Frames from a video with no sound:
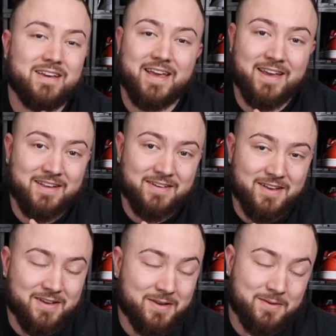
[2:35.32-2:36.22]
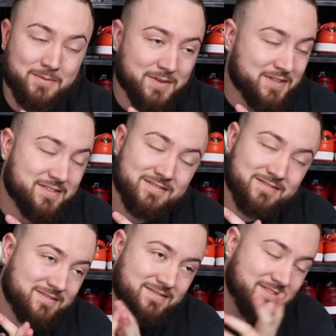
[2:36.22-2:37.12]
And which,
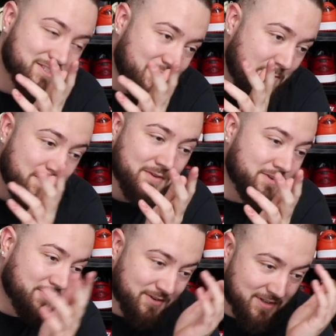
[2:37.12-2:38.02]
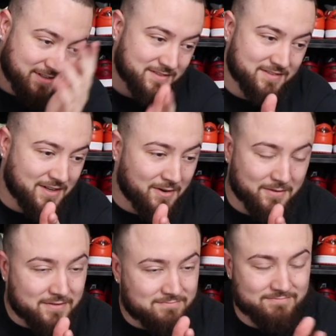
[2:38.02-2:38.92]
stupid, you're gonna, you
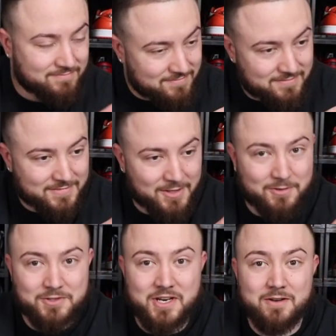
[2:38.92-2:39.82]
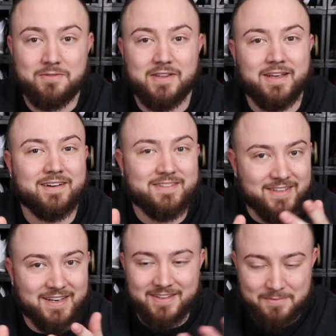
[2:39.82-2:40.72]
know, go to jail for that, because
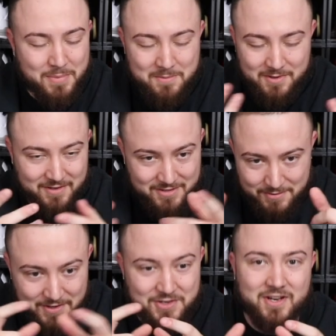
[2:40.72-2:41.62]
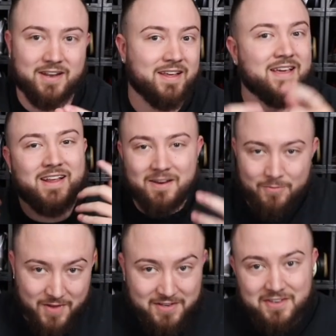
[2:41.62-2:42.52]
people are gonna screenshot, and
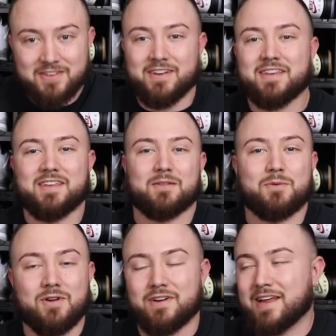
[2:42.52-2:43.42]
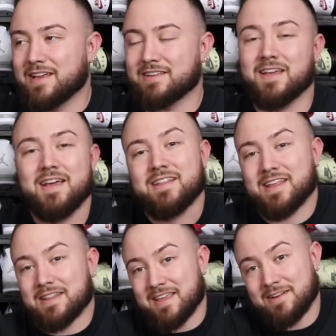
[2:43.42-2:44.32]
eventually it's gonna get in the wrong hands
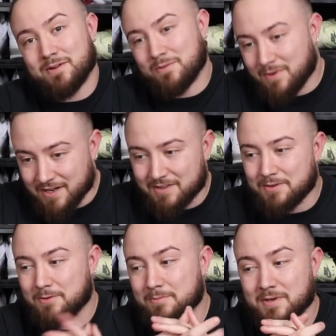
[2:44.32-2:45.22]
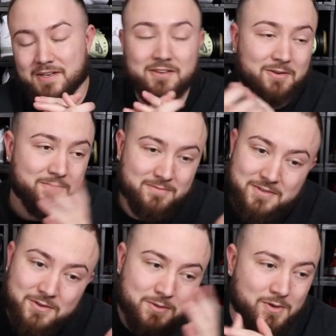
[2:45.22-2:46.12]
that they don't want it to. But you know,
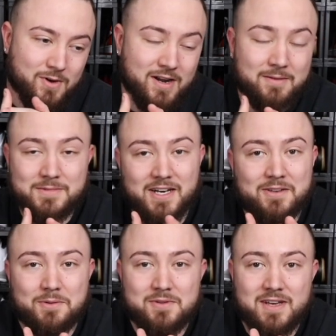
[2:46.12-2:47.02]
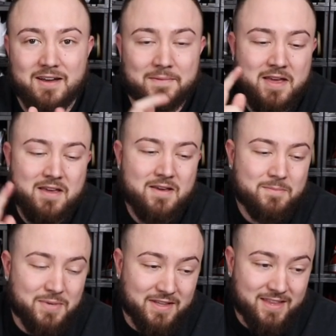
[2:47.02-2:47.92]
you do a crime, you gotta do the time.
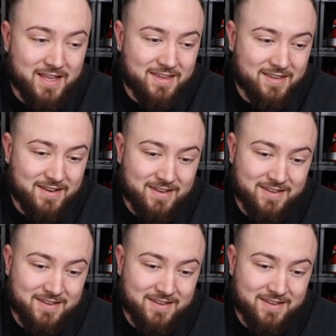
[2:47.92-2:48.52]
But that's